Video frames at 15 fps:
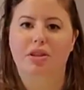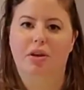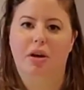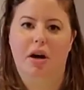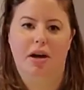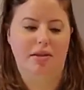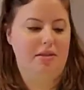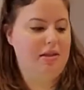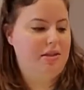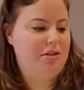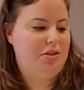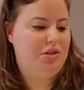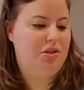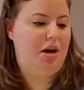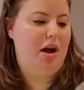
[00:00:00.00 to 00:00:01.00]
your cross
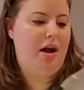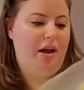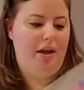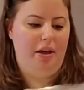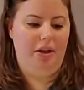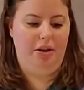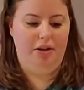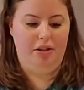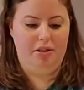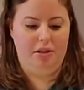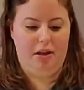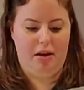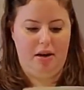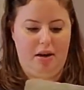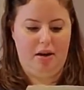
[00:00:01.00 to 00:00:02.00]
is dry, you're just
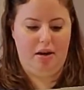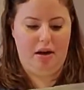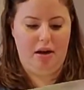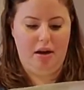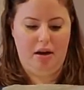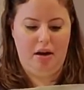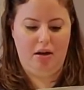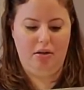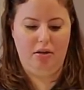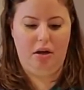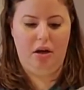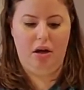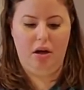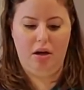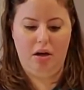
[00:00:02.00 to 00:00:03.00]
gonna cut
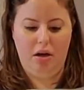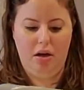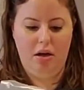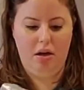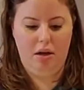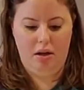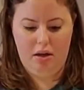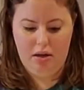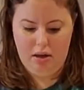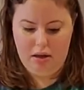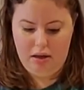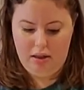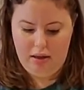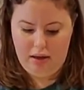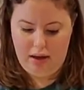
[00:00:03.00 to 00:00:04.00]
along
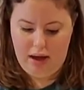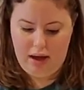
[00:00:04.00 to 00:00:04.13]
the